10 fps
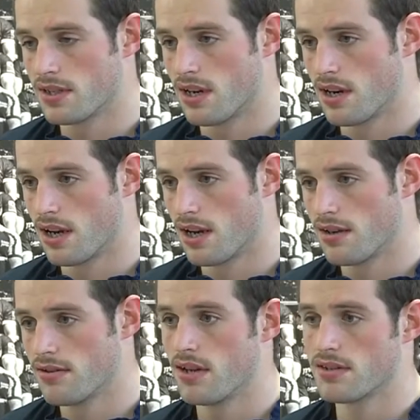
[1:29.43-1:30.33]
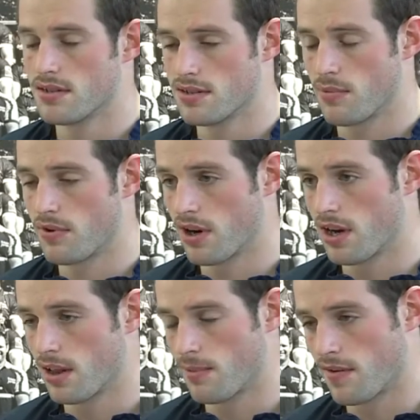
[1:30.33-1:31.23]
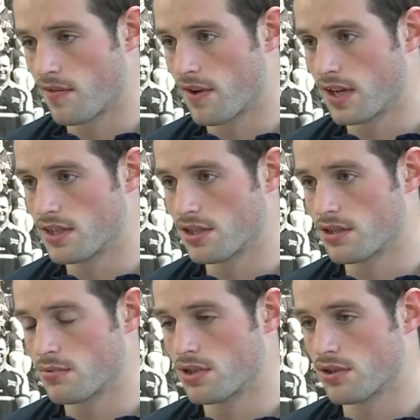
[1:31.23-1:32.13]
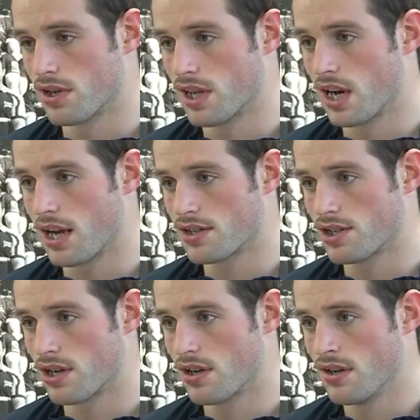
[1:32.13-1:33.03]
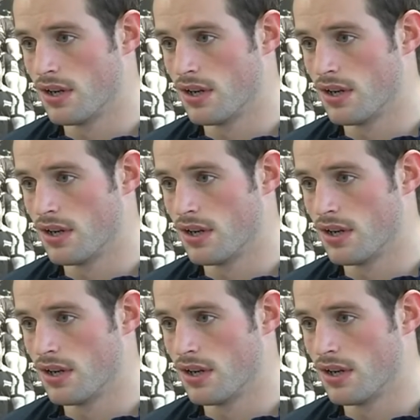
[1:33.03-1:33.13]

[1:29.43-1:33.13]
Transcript: And as I said, we've got a little bit of an advantage because we saw it there last year.